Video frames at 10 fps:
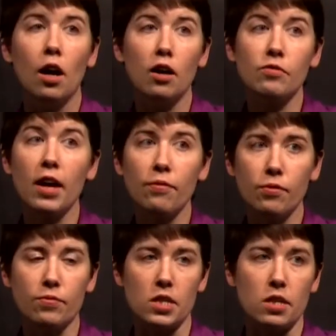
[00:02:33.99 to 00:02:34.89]
of f
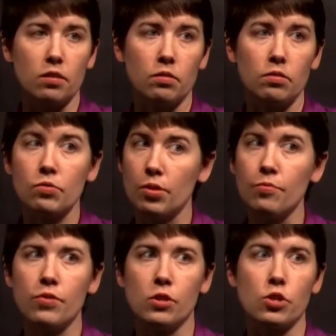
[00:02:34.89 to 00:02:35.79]
of t,
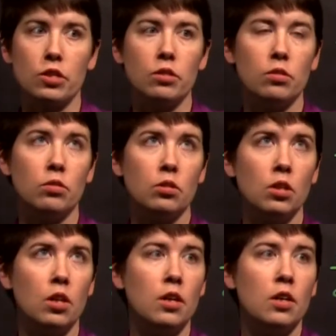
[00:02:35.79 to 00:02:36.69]
some function,
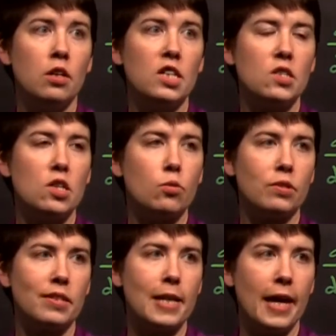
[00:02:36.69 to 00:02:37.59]
is
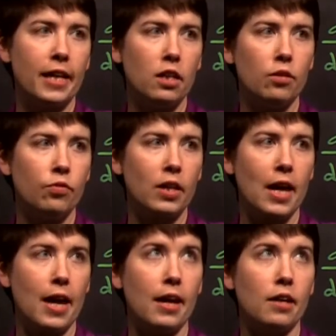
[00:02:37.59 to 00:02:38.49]
equal to negative
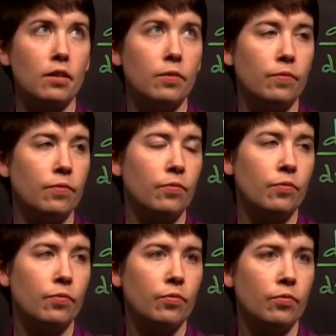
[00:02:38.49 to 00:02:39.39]
k
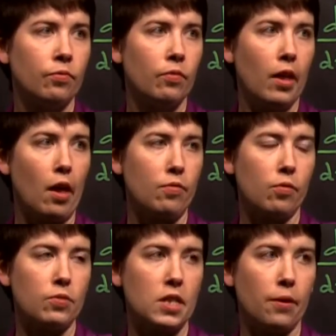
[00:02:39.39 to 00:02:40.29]
f
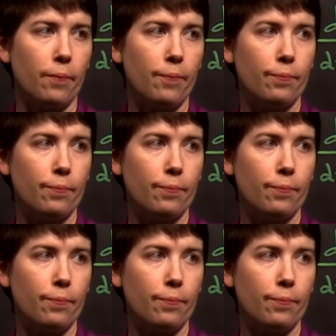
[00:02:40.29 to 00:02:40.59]
of t.